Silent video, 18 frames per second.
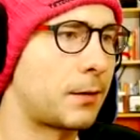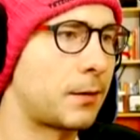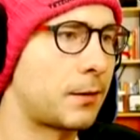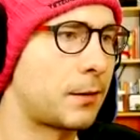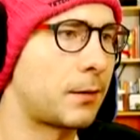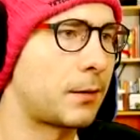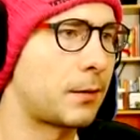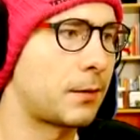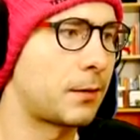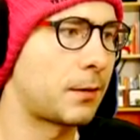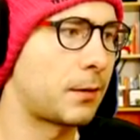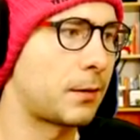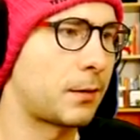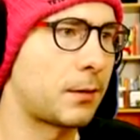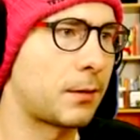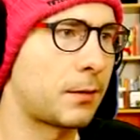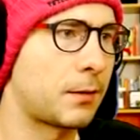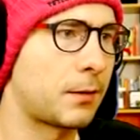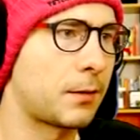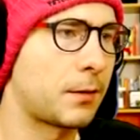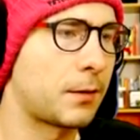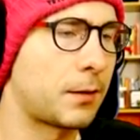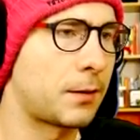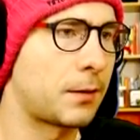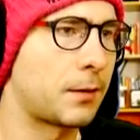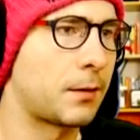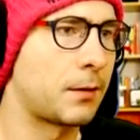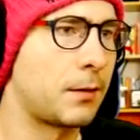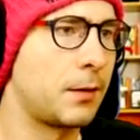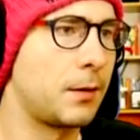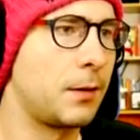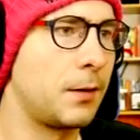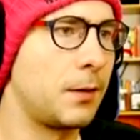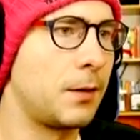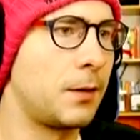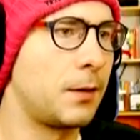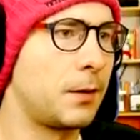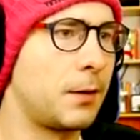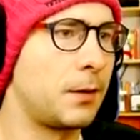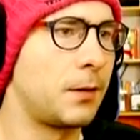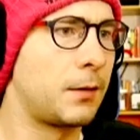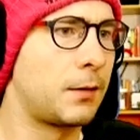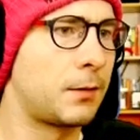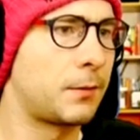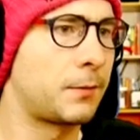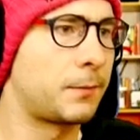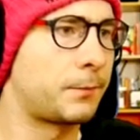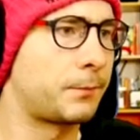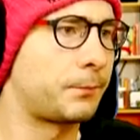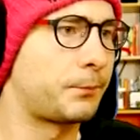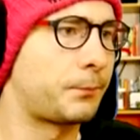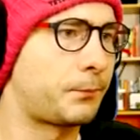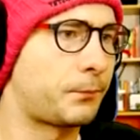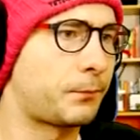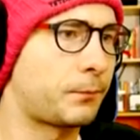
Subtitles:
(no one is talking)